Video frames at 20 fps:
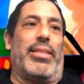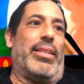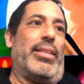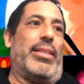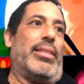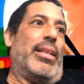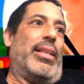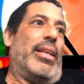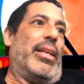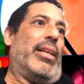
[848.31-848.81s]
And
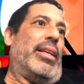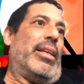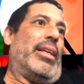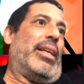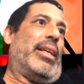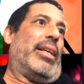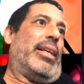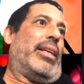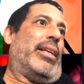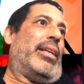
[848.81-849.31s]
then
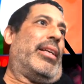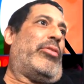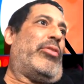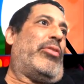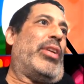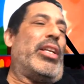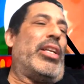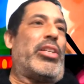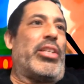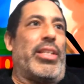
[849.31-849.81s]

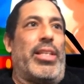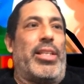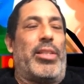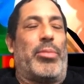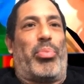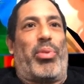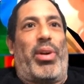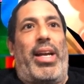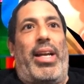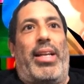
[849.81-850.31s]
if each of
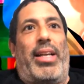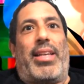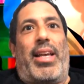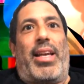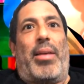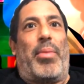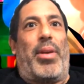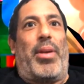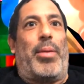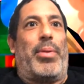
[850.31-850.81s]
these brands
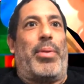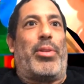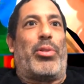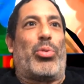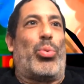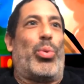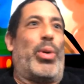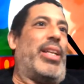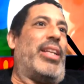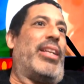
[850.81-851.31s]
had maybe
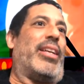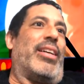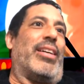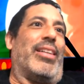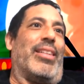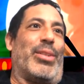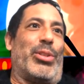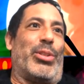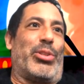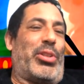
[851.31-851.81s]
20
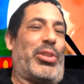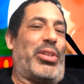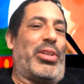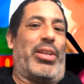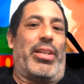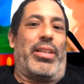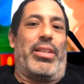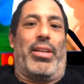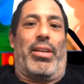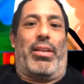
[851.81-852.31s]
colors or
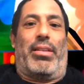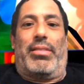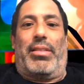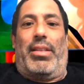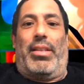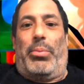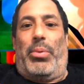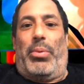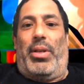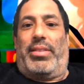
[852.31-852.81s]
30, you know,
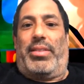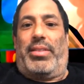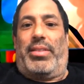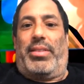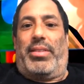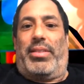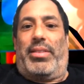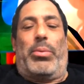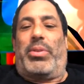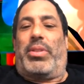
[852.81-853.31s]
there
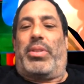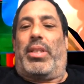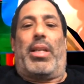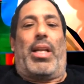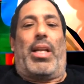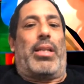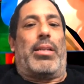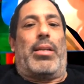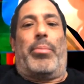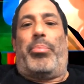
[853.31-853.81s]
wasn't
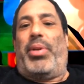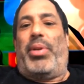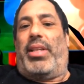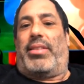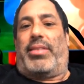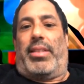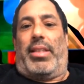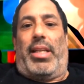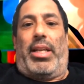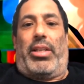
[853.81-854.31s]
a
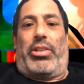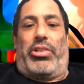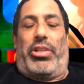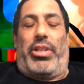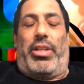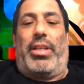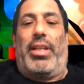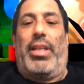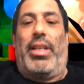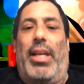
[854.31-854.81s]
big
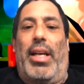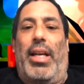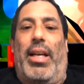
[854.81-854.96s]
selection.